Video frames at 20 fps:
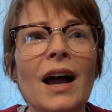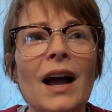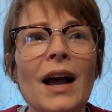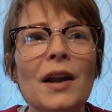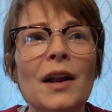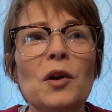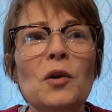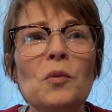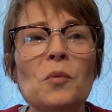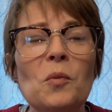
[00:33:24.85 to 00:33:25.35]
I
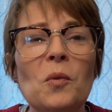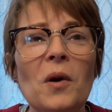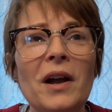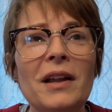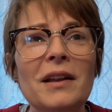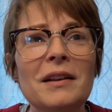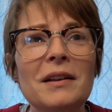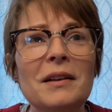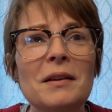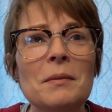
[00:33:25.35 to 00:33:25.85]
don't
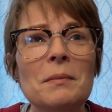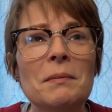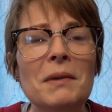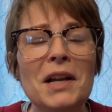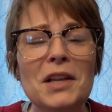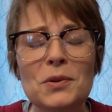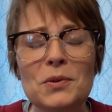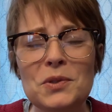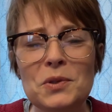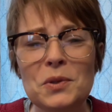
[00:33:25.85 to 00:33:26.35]
want my
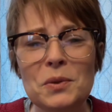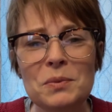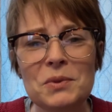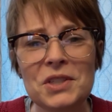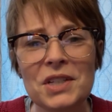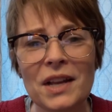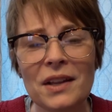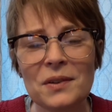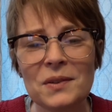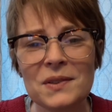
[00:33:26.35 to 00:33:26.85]
YouTube
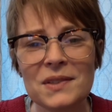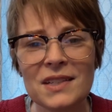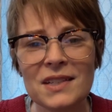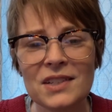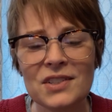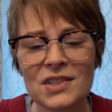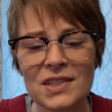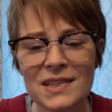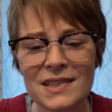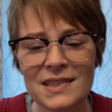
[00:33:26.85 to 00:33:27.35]
channel to
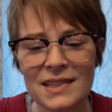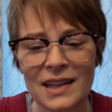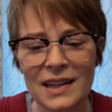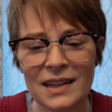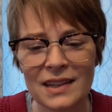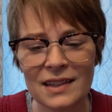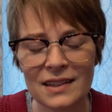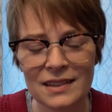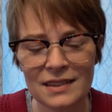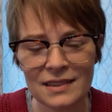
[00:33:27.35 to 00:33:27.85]
just
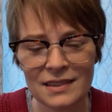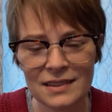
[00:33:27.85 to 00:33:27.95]
like